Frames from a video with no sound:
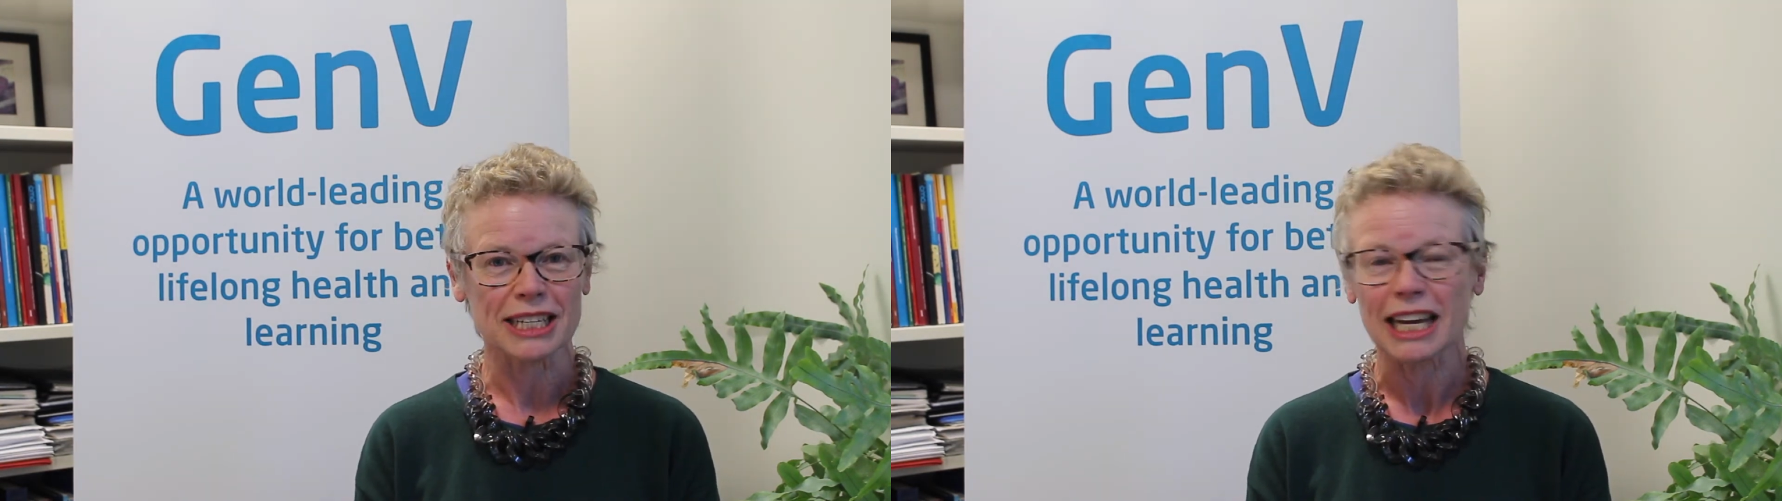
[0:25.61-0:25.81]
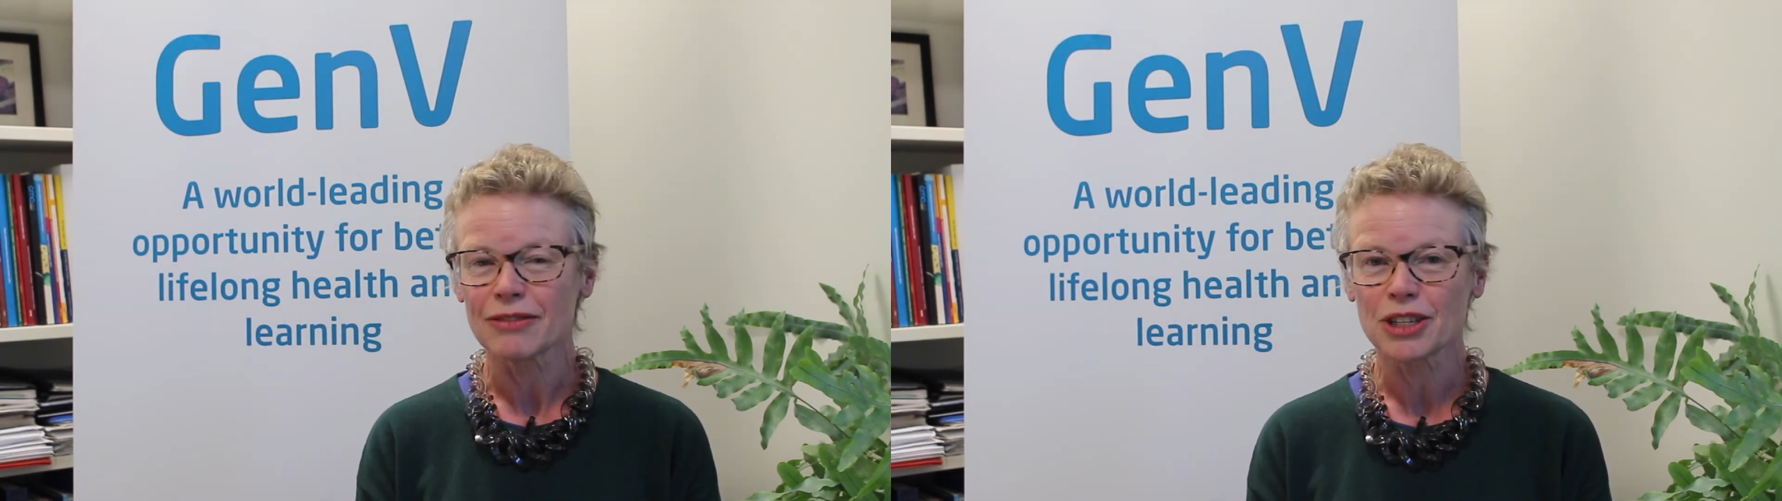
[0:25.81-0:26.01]

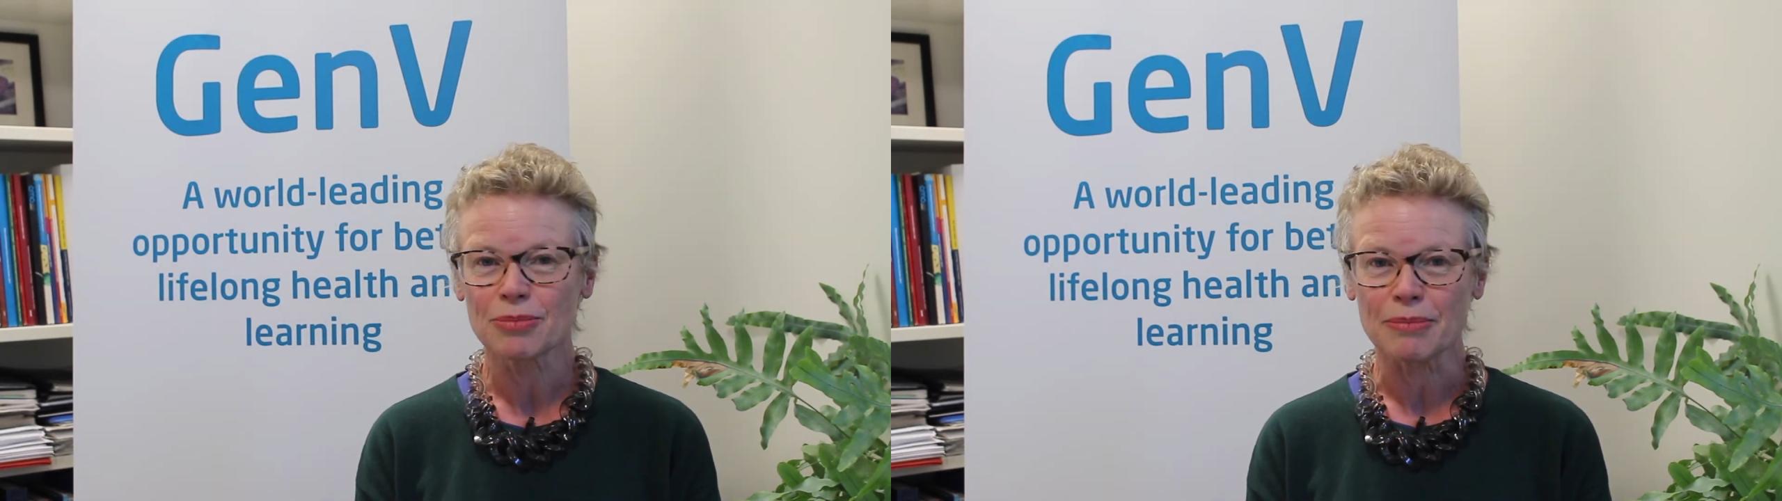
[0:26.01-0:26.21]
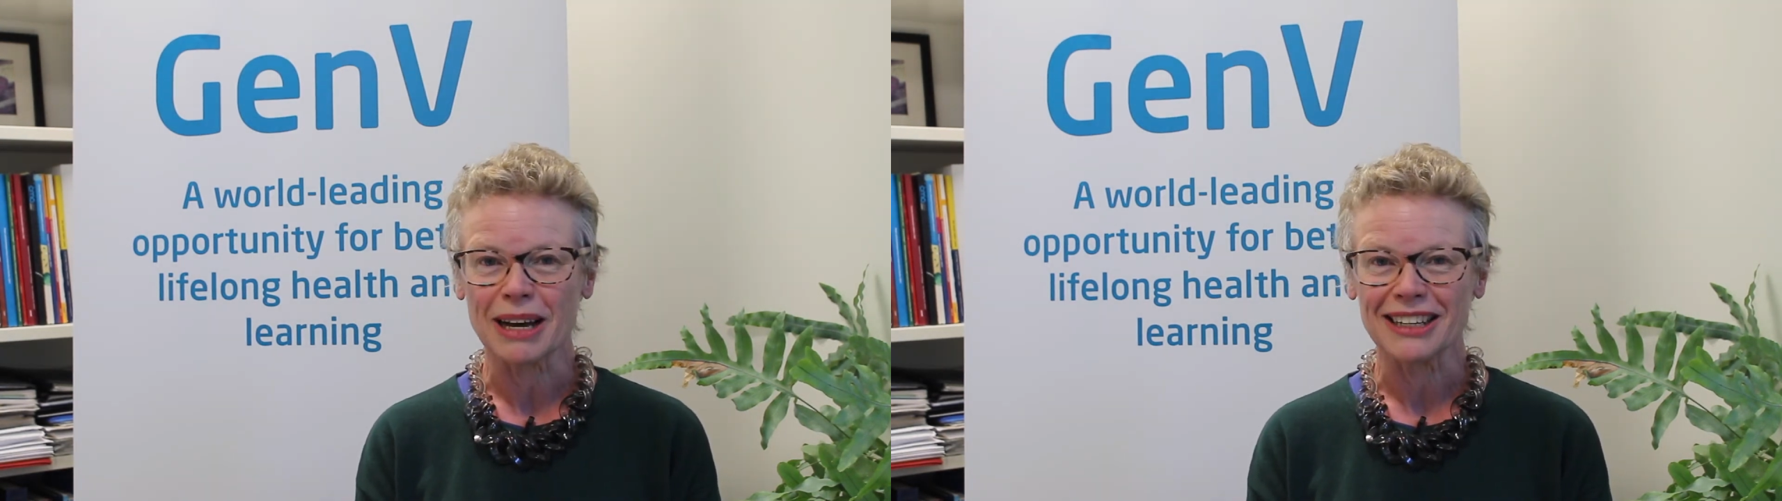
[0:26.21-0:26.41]
ever to be
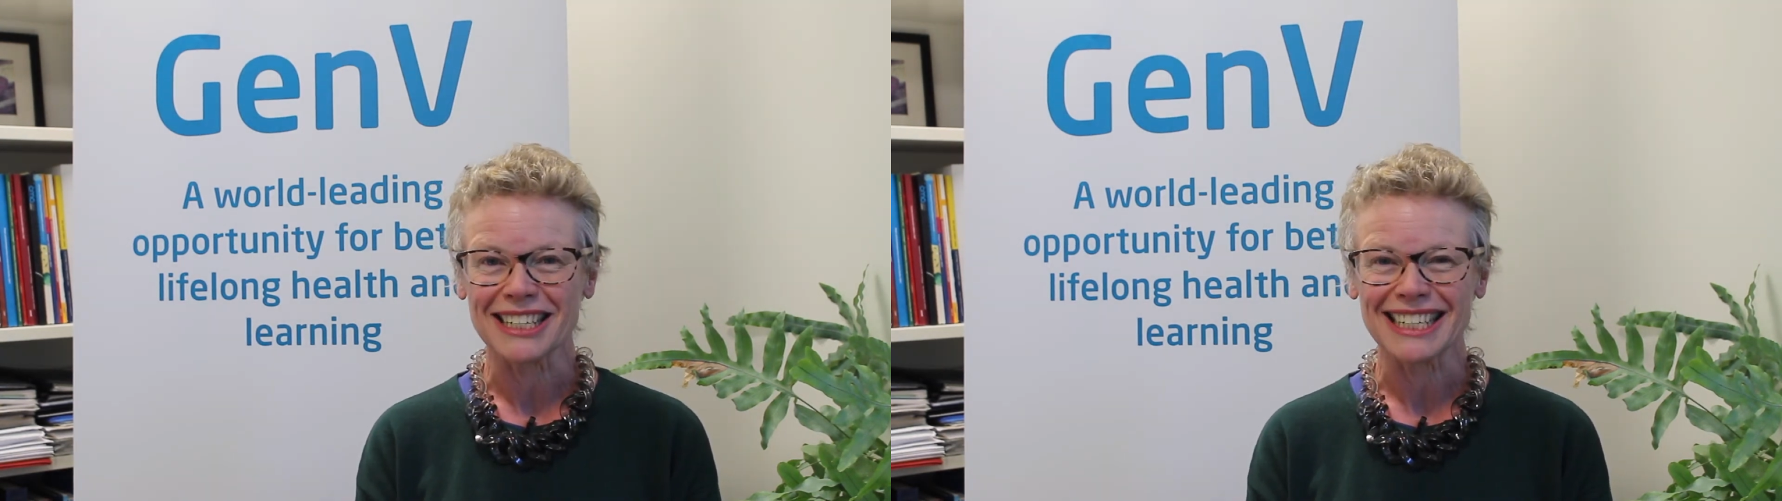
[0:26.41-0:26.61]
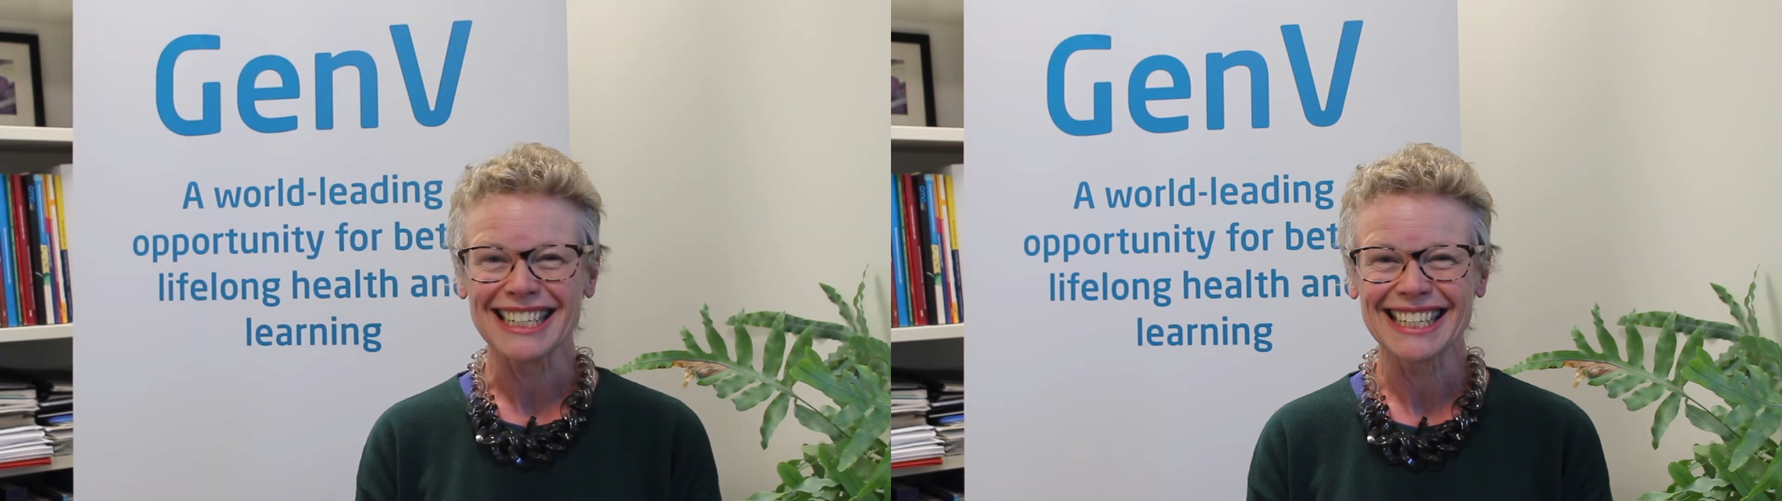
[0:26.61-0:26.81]

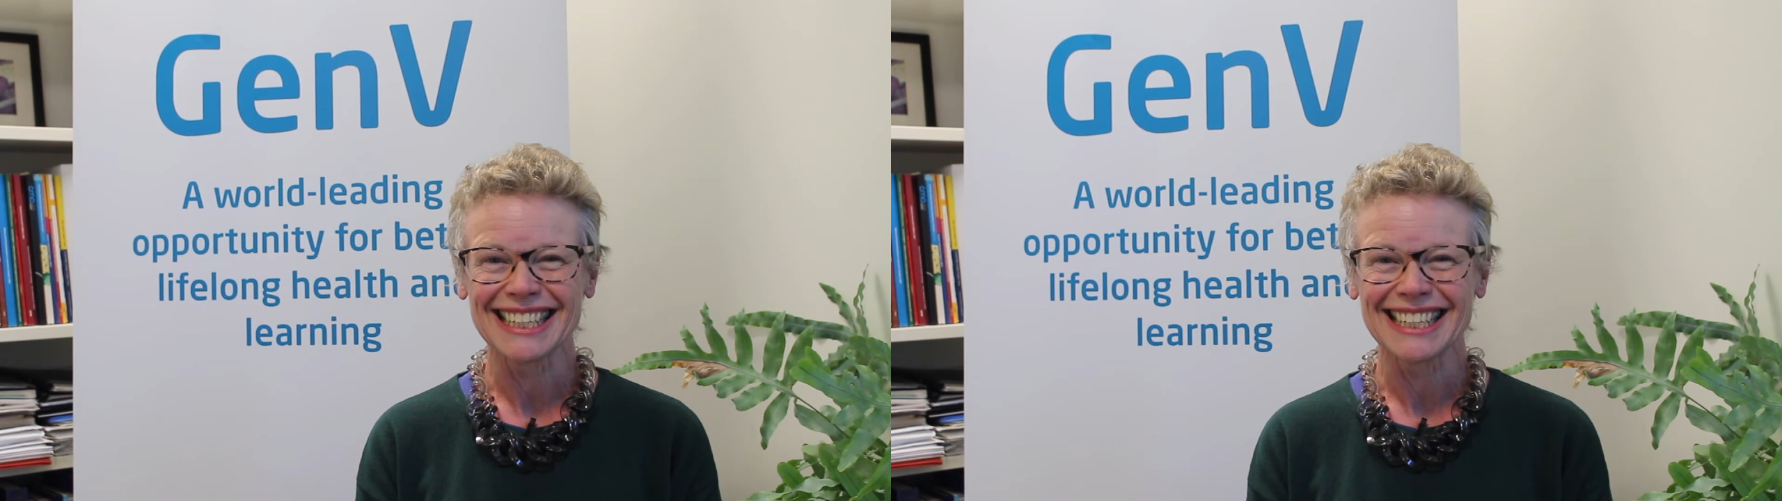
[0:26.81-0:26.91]
mounted.